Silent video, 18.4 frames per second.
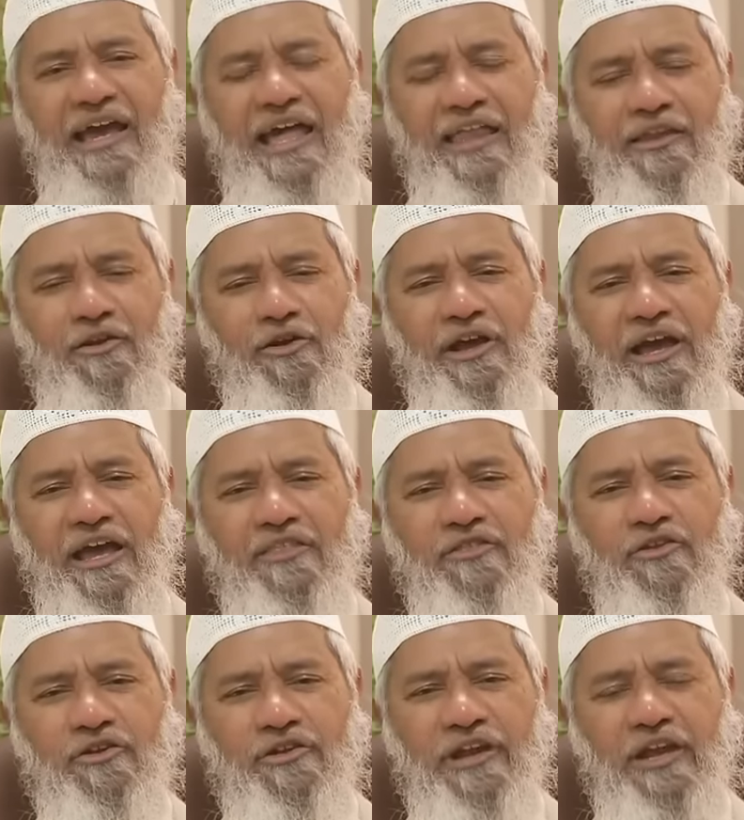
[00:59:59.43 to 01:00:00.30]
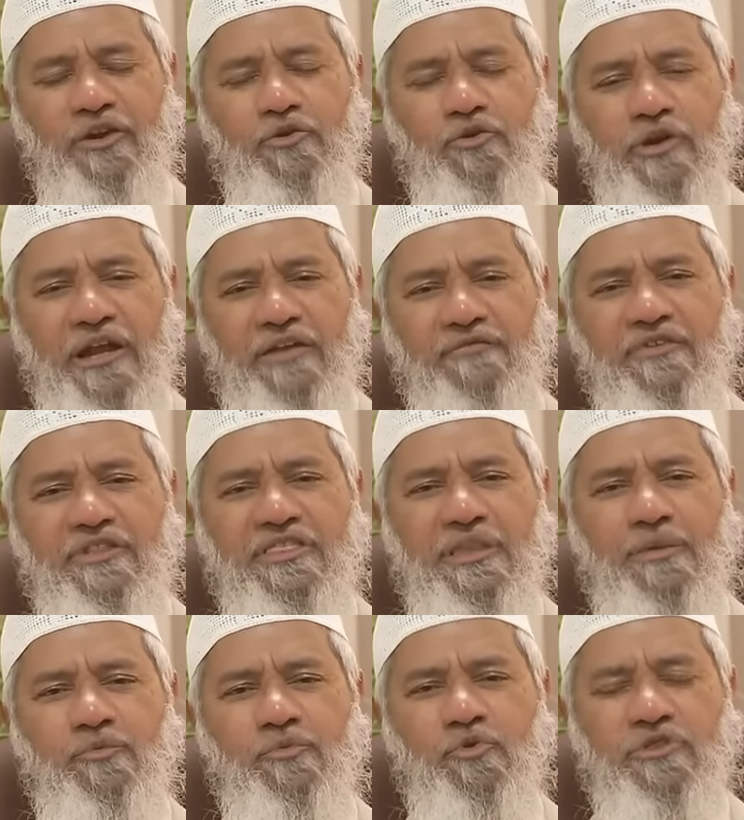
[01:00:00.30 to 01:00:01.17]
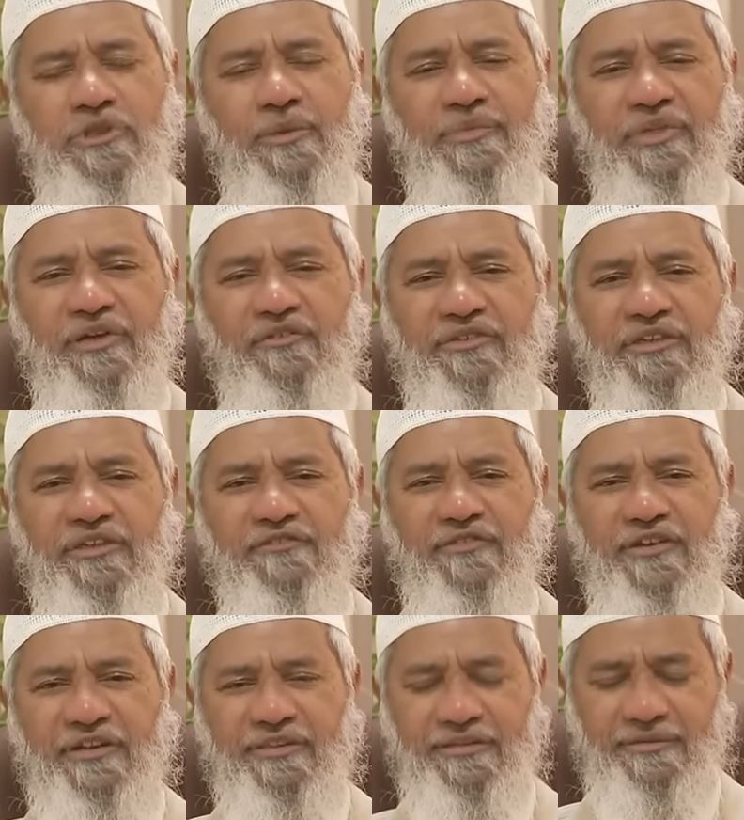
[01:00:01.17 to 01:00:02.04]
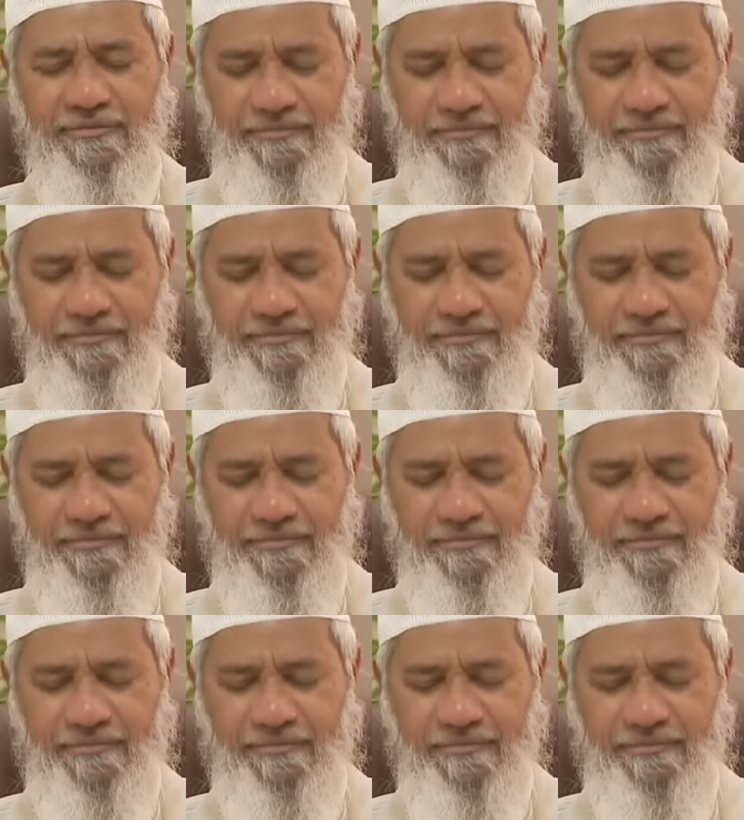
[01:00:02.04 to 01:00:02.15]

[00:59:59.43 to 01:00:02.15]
as long as you're trying to convince them to do something which is fard.